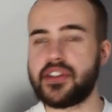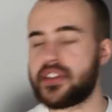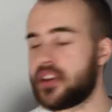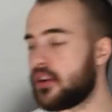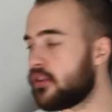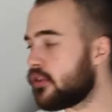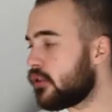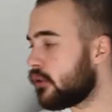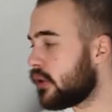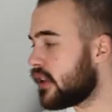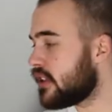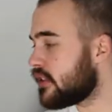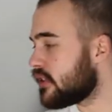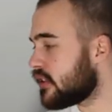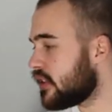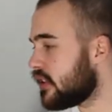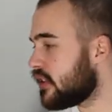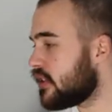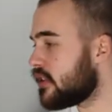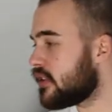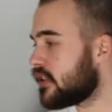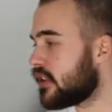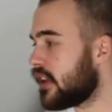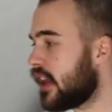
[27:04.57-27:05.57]
So for
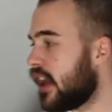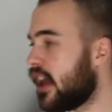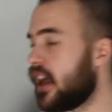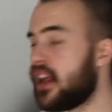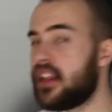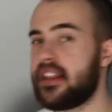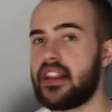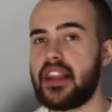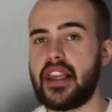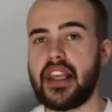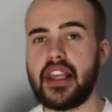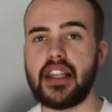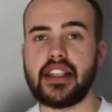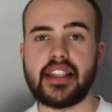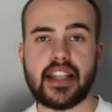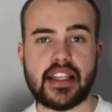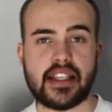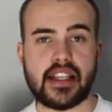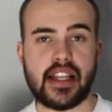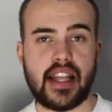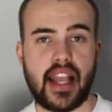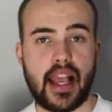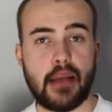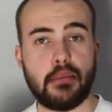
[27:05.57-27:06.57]
instance, uh, the
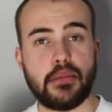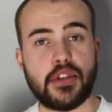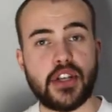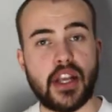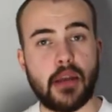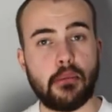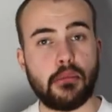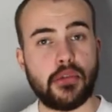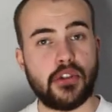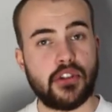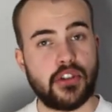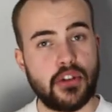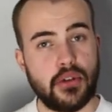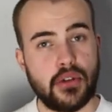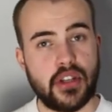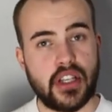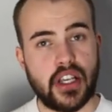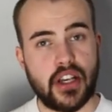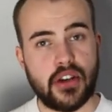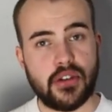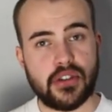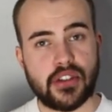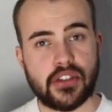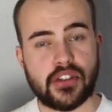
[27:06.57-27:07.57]
Disney MGM
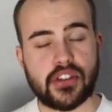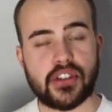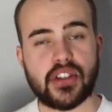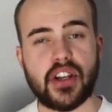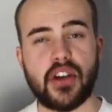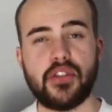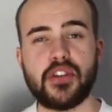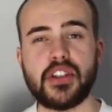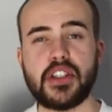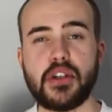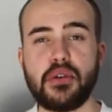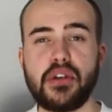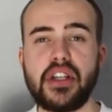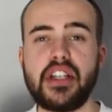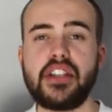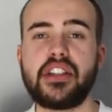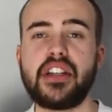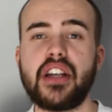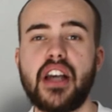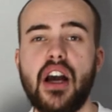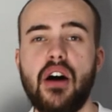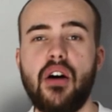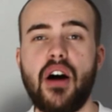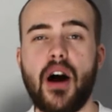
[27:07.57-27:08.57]
Studios and stuff still needs
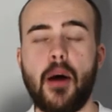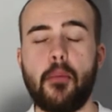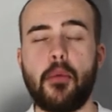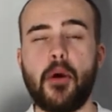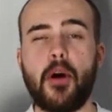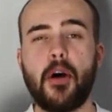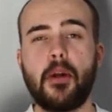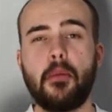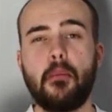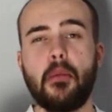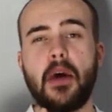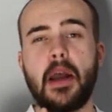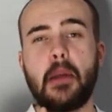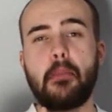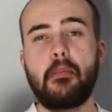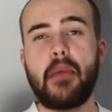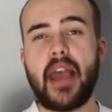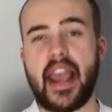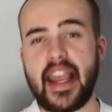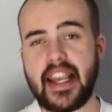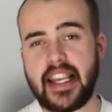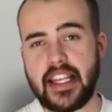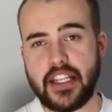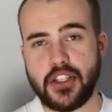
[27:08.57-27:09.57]
to go up on my
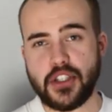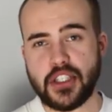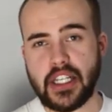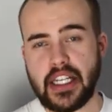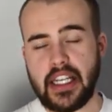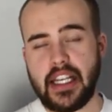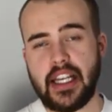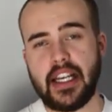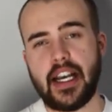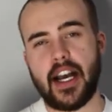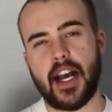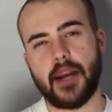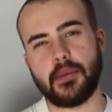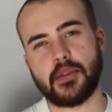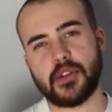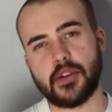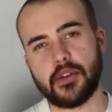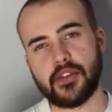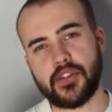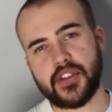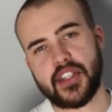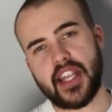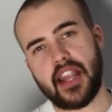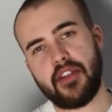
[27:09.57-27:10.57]
page. I'm
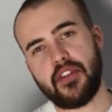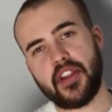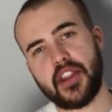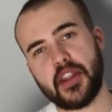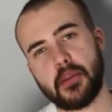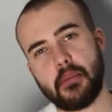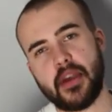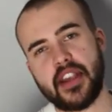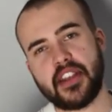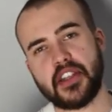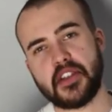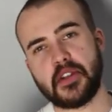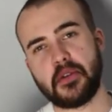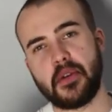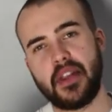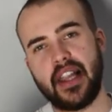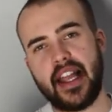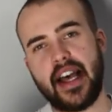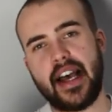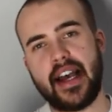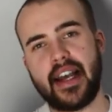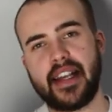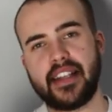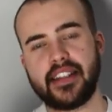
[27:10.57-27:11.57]
sort of saving the best for
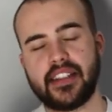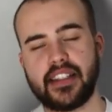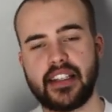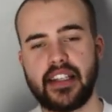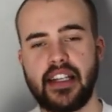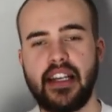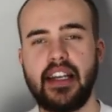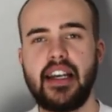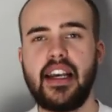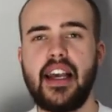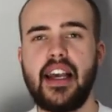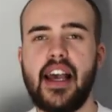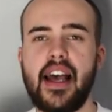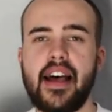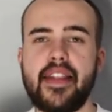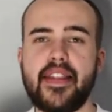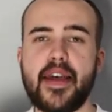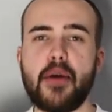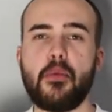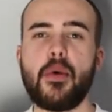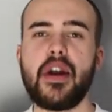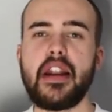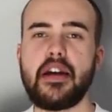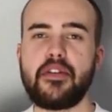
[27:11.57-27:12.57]
last.
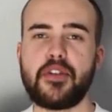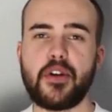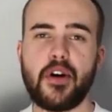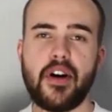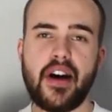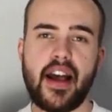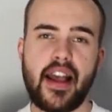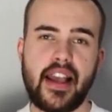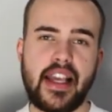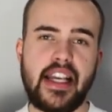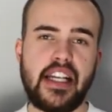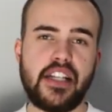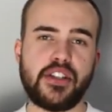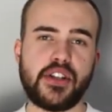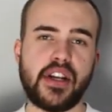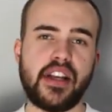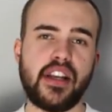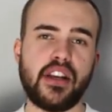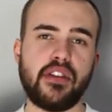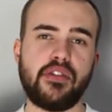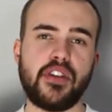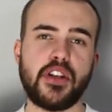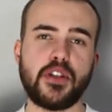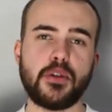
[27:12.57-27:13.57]
And then when I've got each
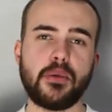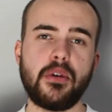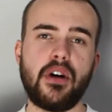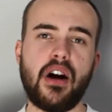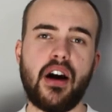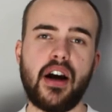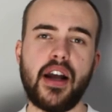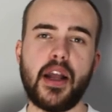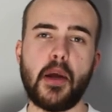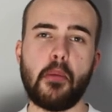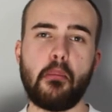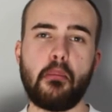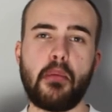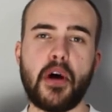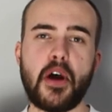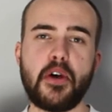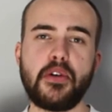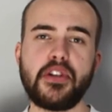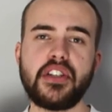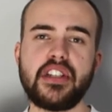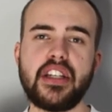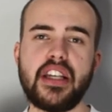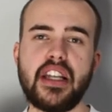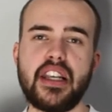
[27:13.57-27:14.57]
individual item
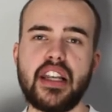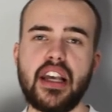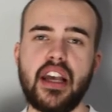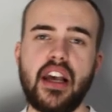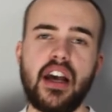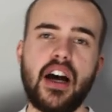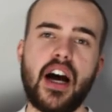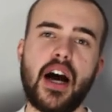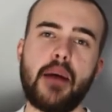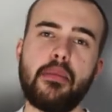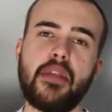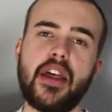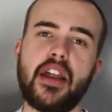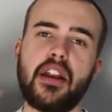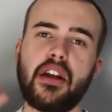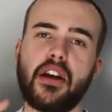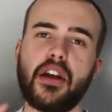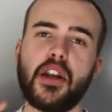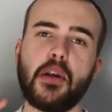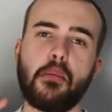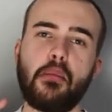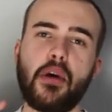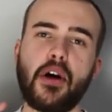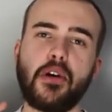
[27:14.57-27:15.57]
posted, I'm then
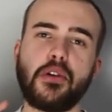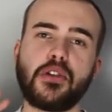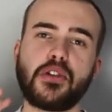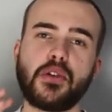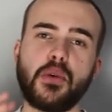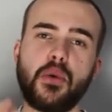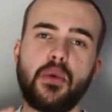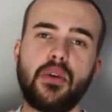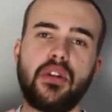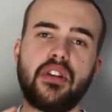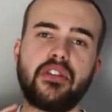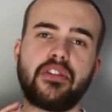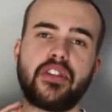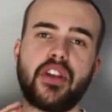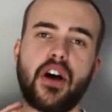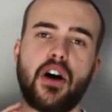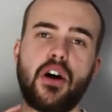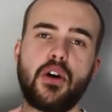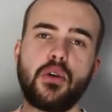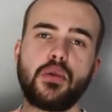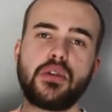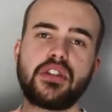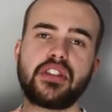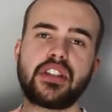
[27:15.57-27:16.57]
going to post all of the
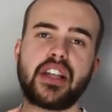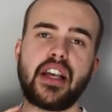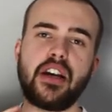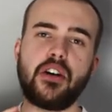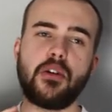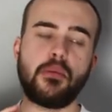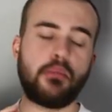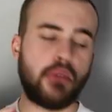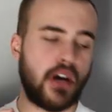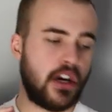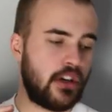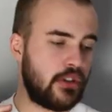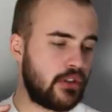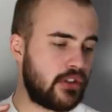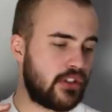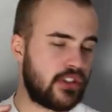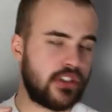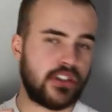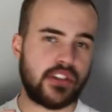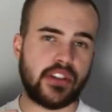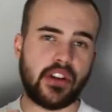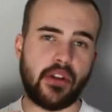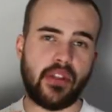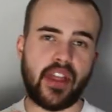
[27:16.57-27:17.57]
wholesale
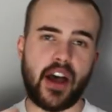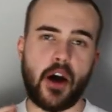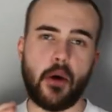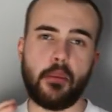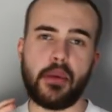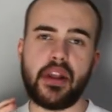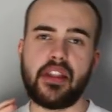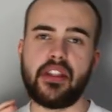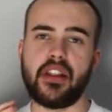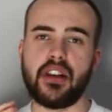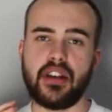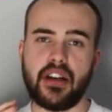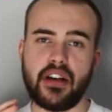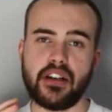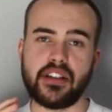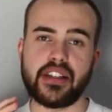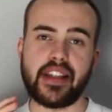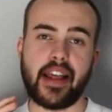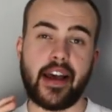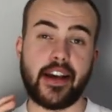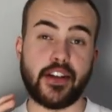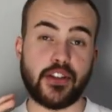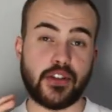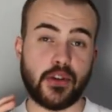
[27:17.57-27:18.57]
posts. So that'll be the
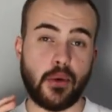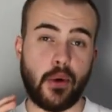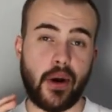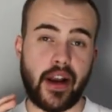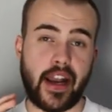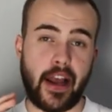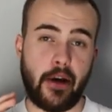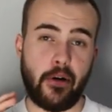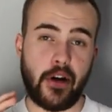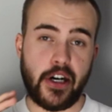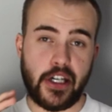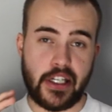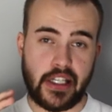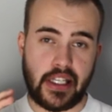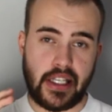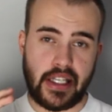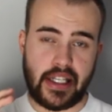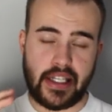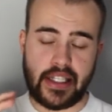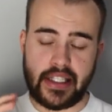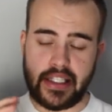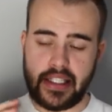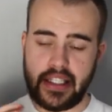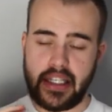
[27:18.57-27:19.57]
lots that I sorted out
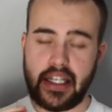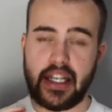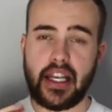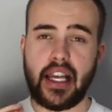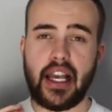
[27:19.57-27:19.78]
earlier.